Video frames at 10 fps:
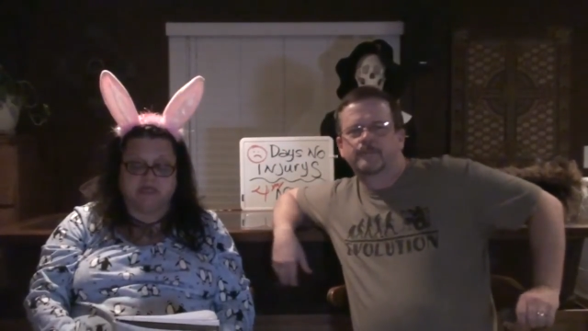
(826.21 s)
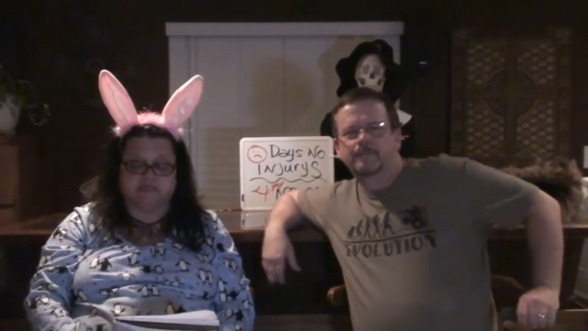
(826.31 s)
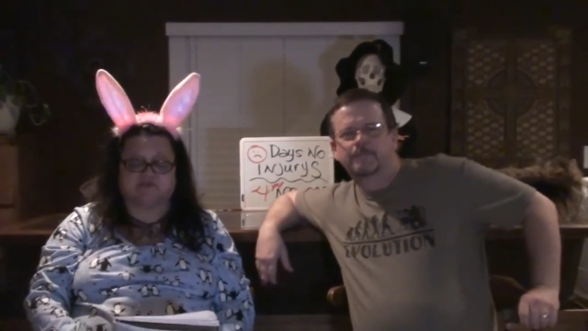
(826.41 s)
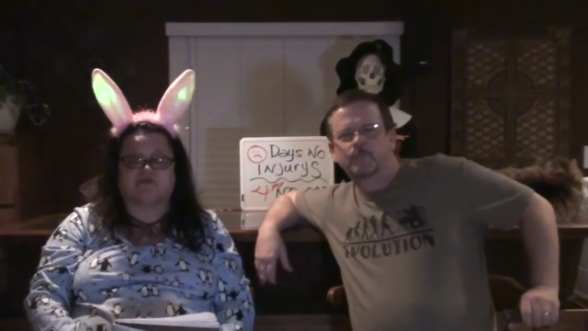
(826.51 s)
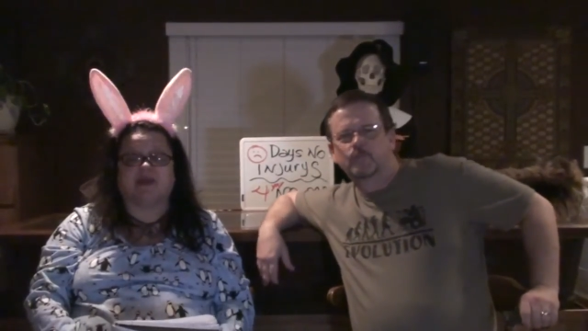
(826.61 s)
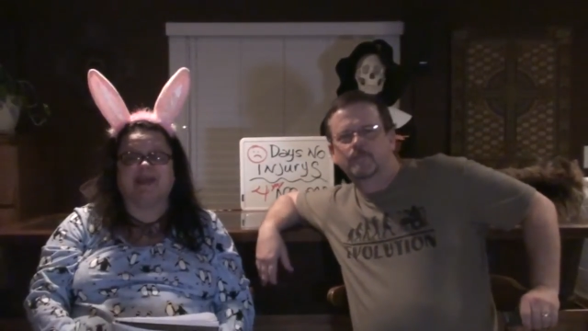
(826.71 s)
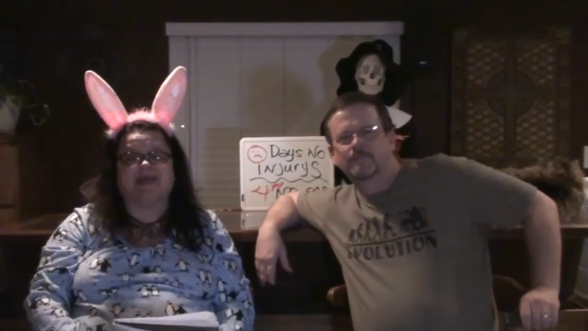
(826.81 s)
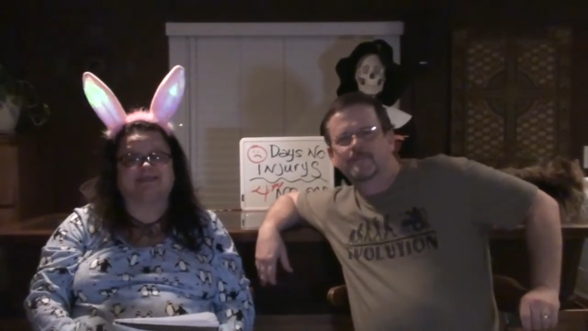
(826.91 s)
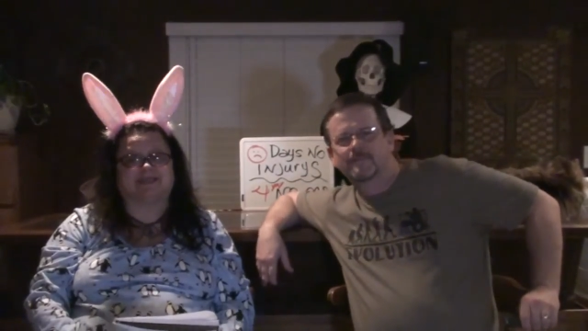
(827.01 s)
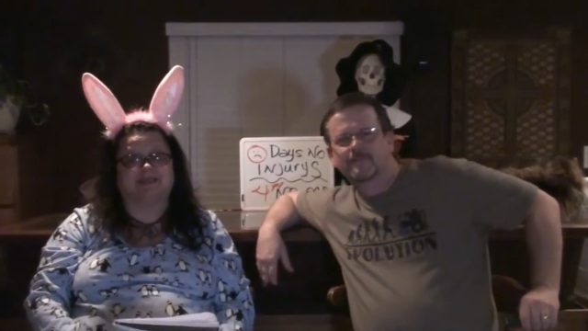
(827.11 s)
Speaker 1: His friend
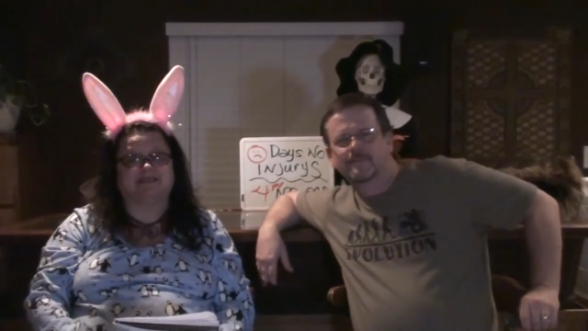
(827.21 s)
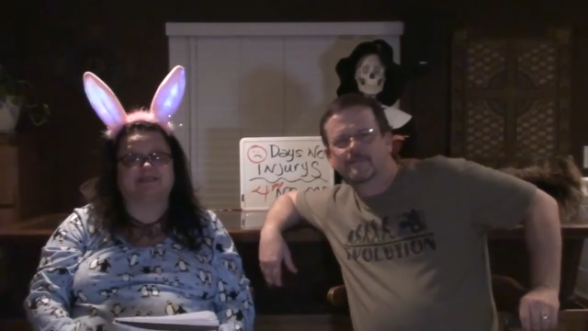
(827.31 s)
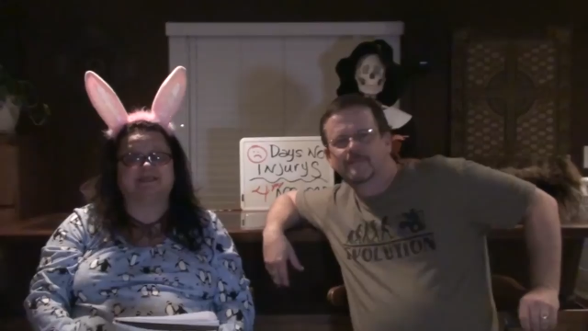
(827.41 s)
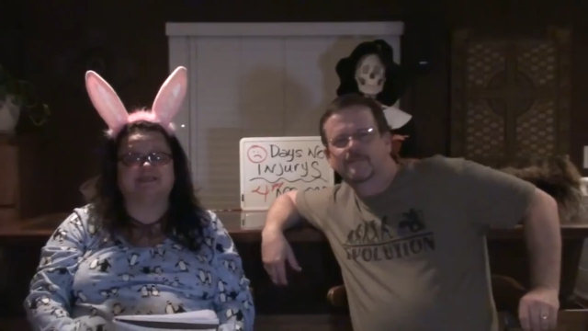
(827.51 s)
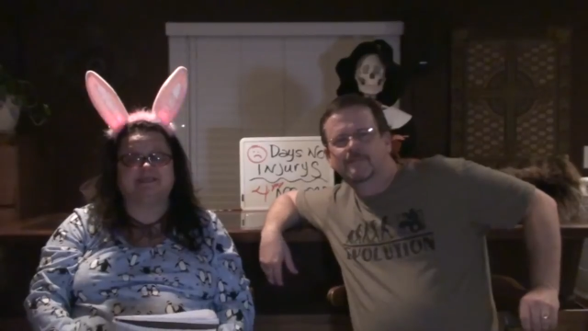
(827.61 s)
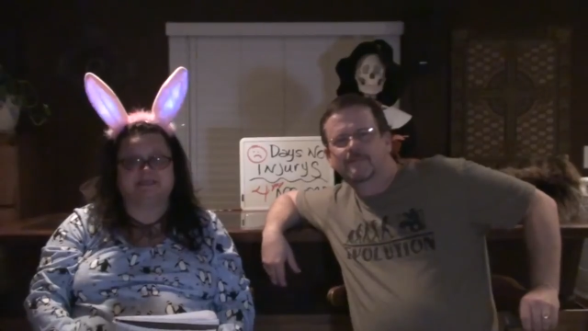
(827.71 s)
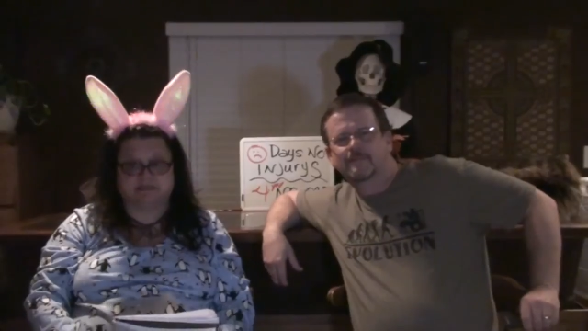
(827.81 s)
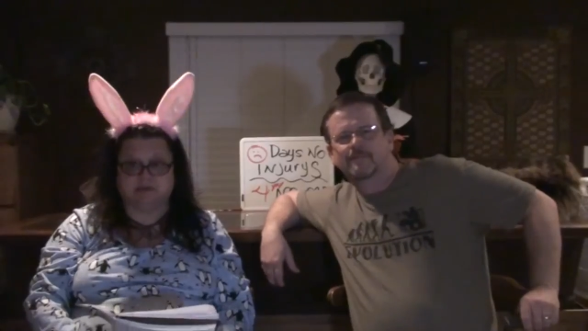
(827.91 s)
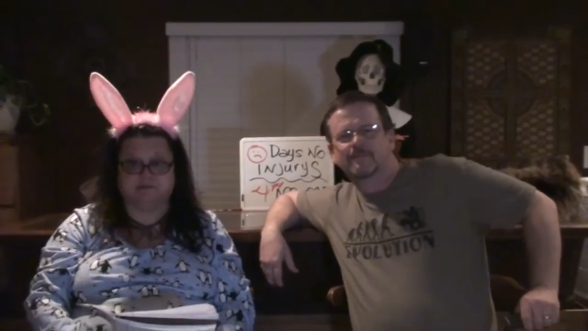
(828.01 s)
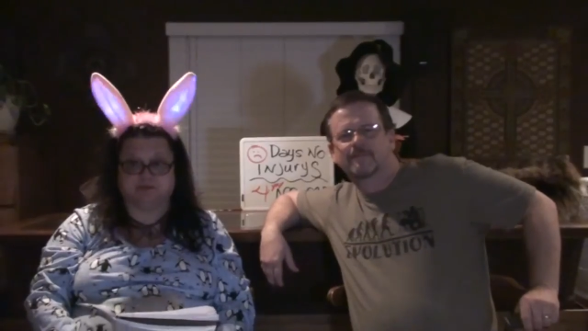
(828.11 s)
has like 60
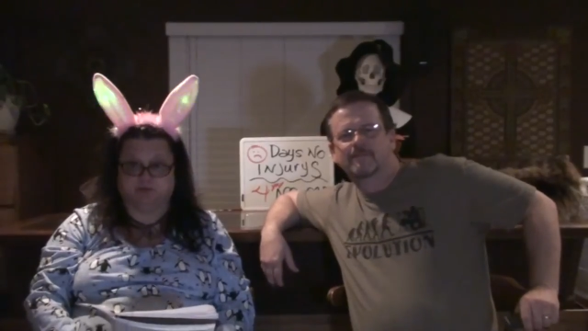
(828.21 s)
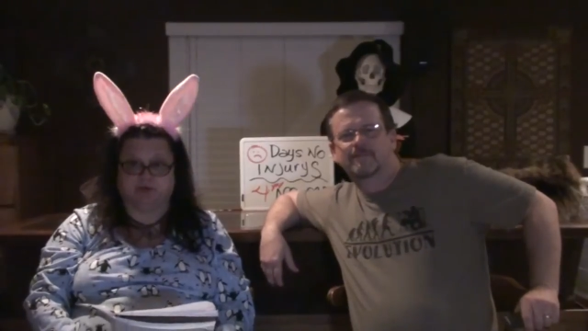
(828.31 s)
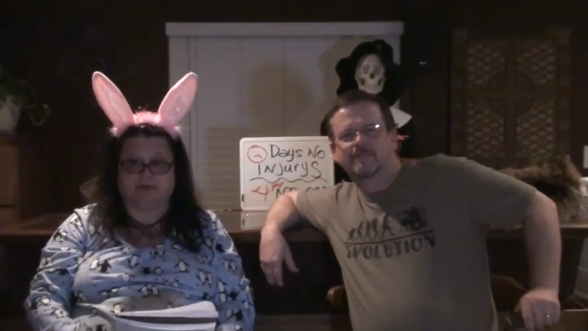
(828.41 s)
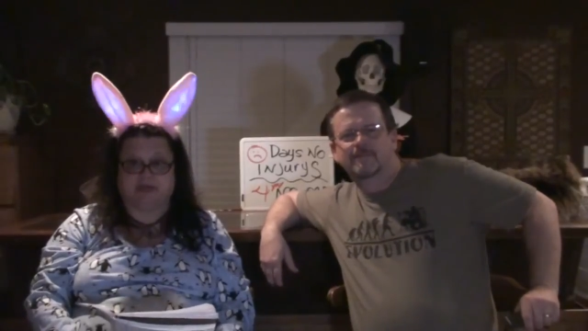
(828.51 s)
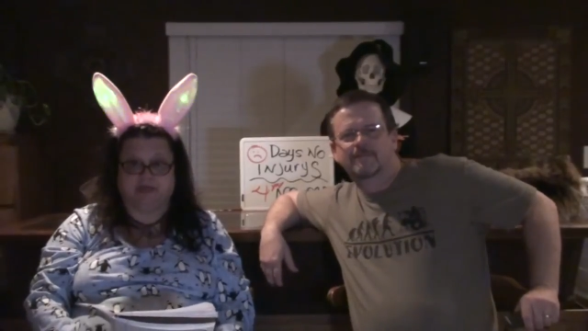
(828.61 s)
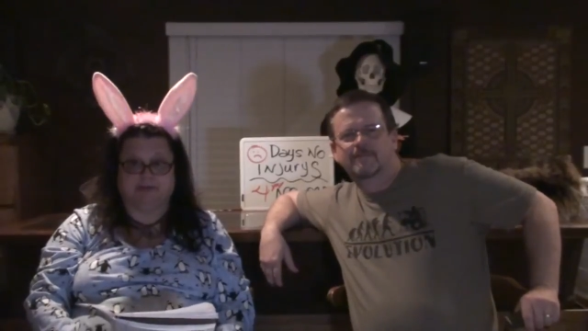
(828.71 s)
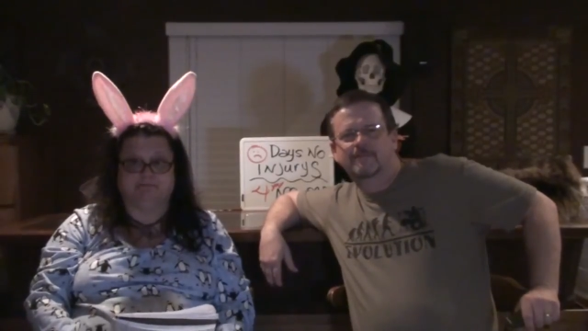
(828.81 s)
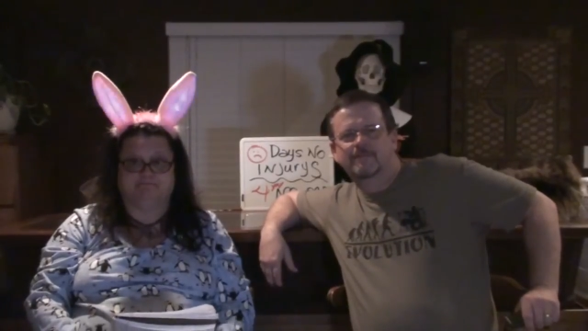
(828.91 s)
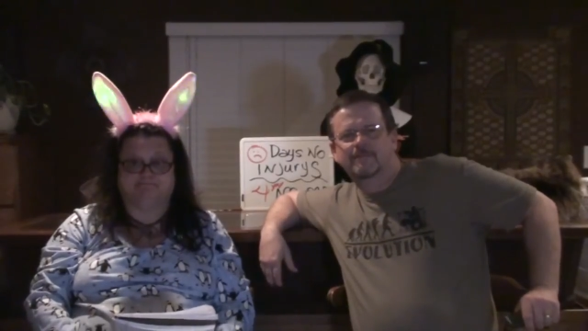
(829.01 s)
subs more than him.